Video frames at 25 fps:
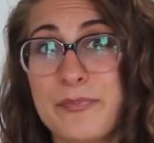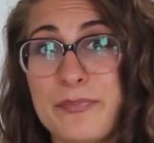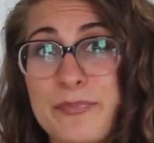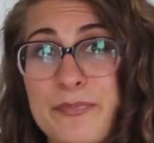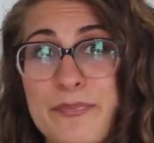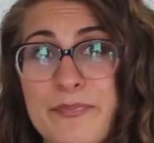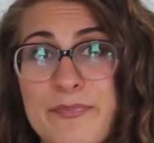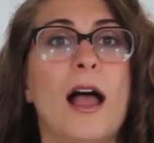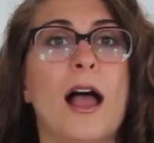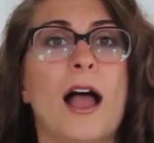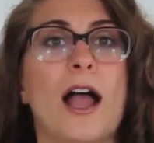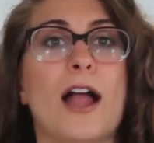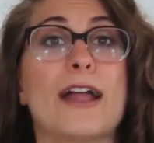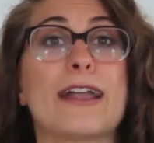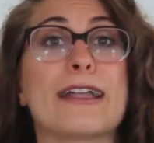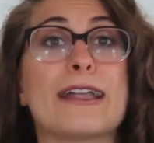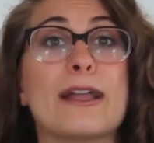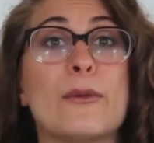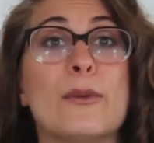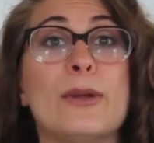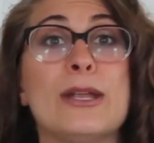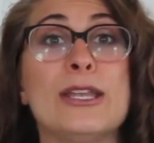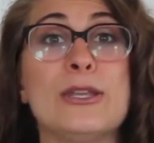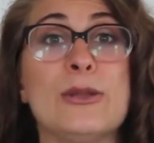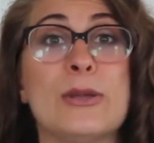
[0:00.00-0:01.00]
All right,
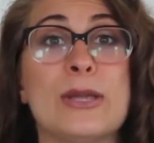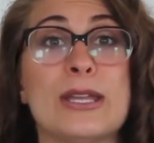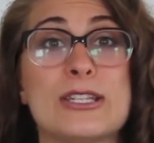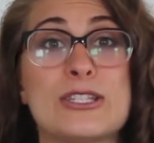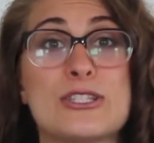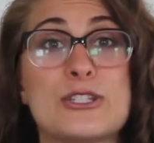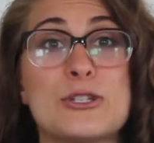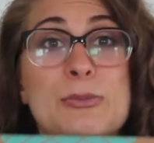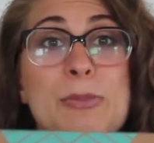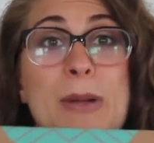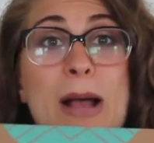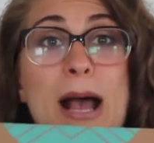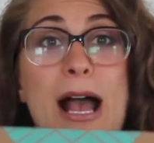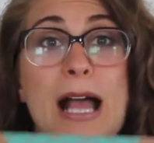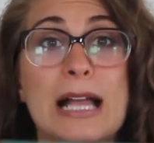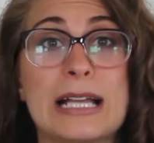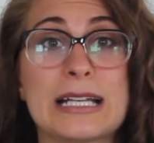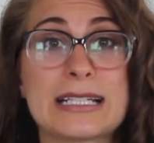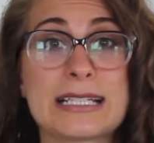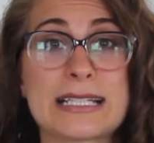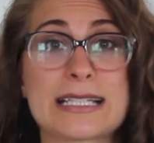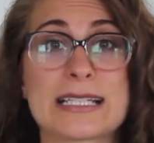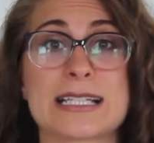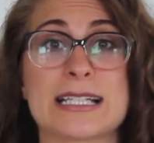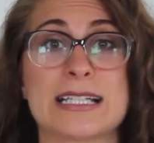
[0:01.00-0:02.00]
now when you get your
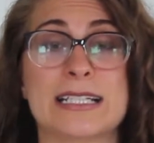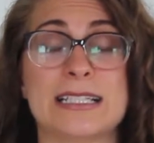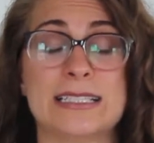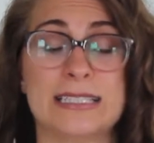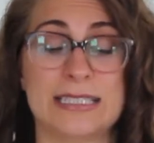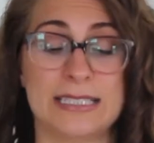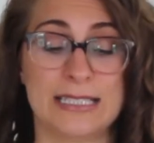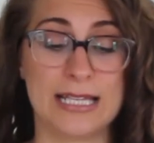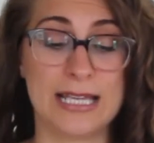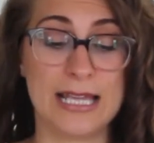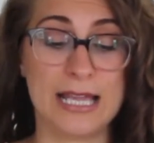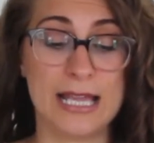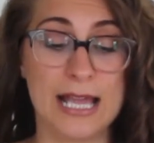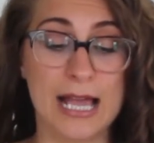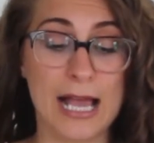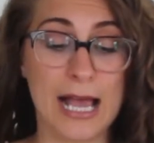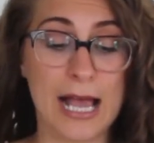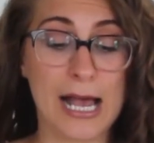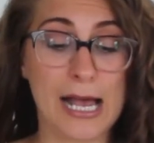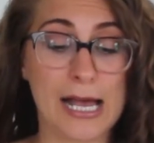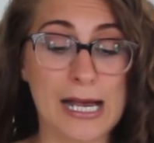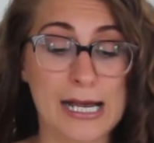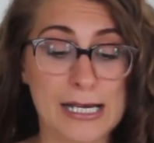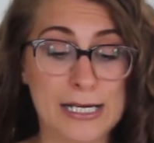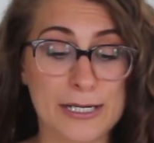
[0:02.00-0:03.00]
box,
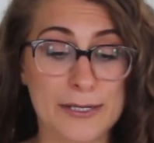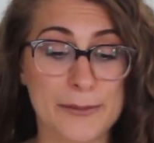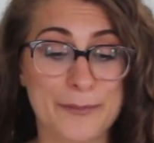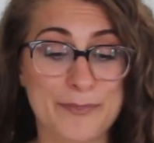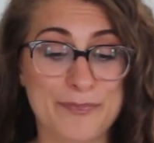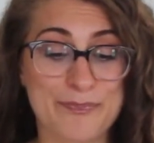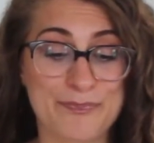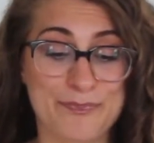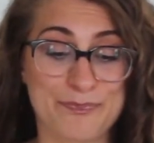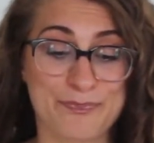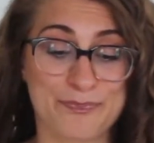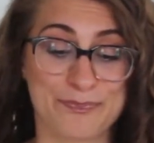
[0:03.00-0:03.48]
um,